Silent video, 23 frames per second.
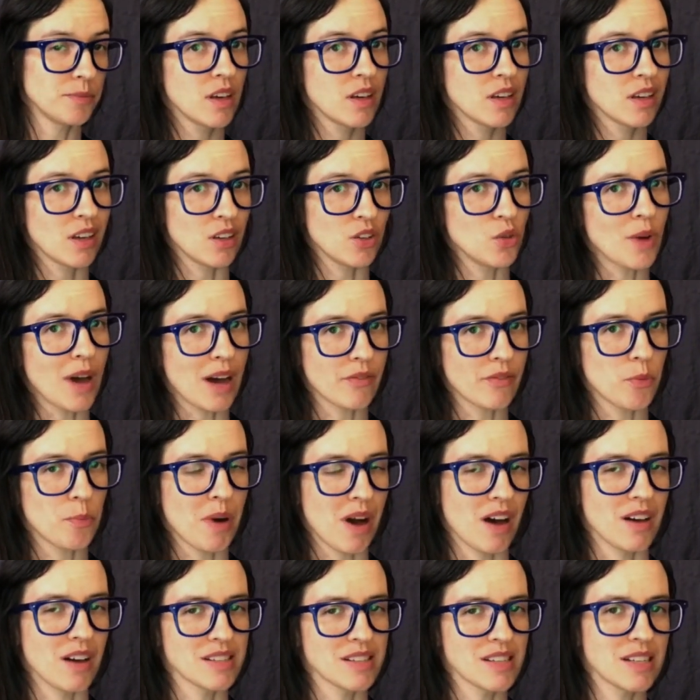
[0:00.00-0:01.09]
Can you have a
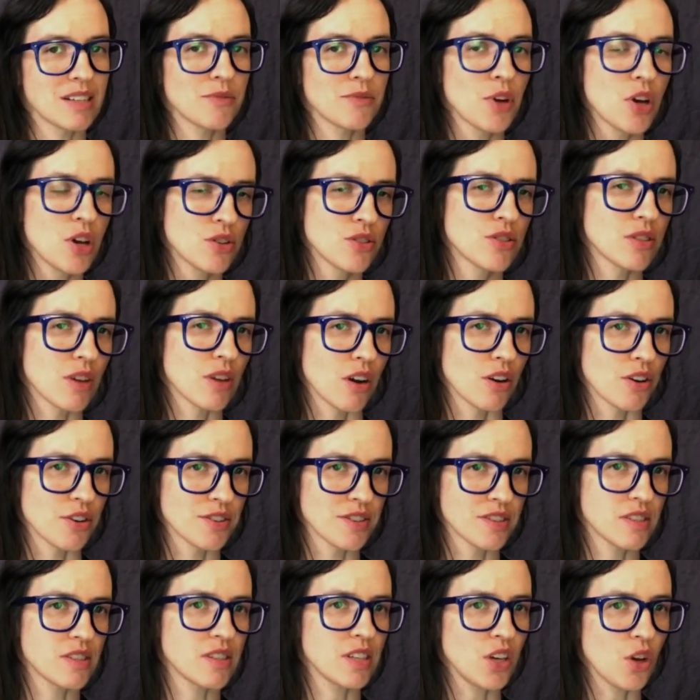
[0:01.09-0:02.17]
positive
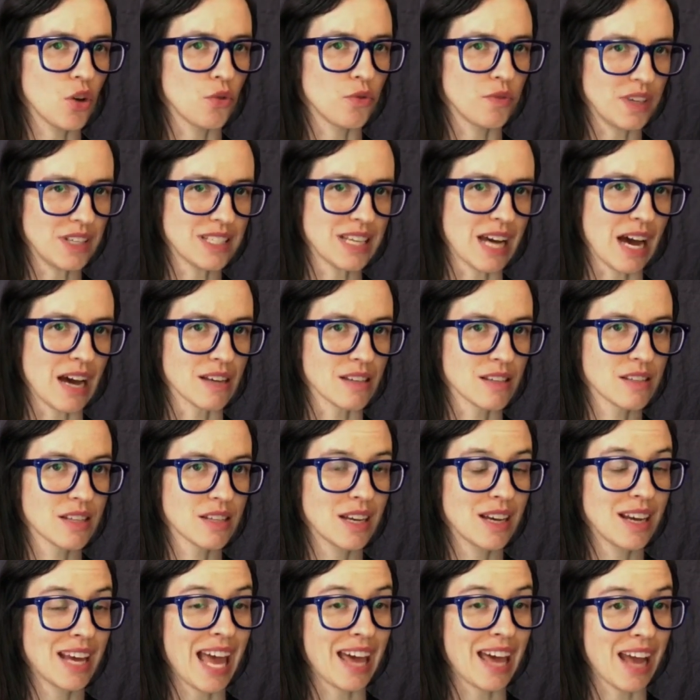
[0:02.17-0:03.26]
SARS-CoV test
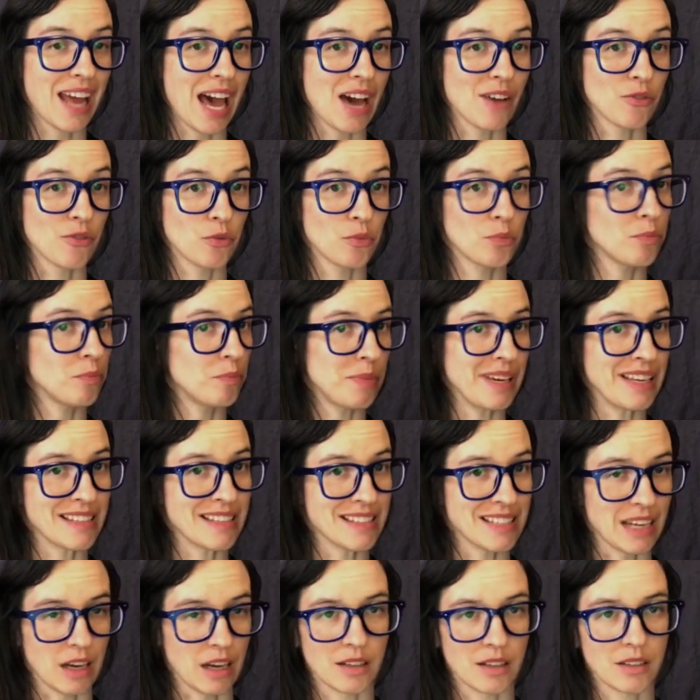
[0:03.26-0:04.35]
and have
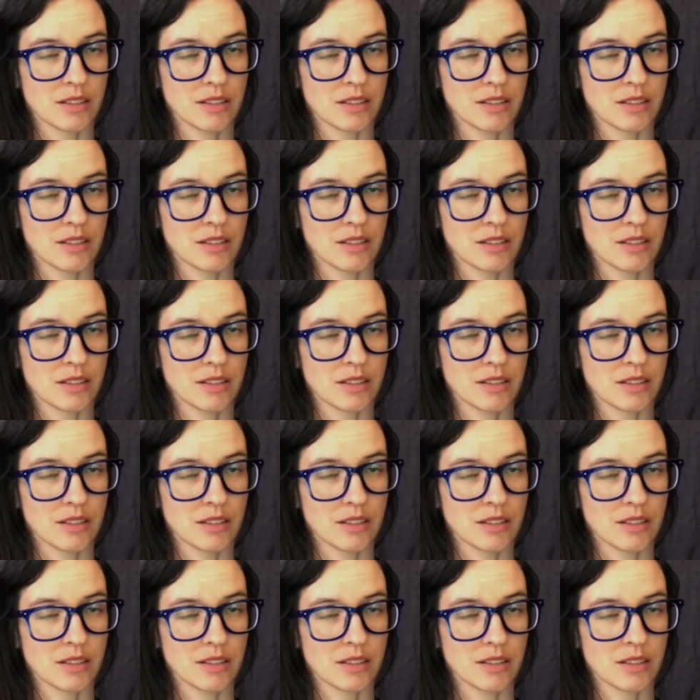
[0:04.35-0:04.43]
basic,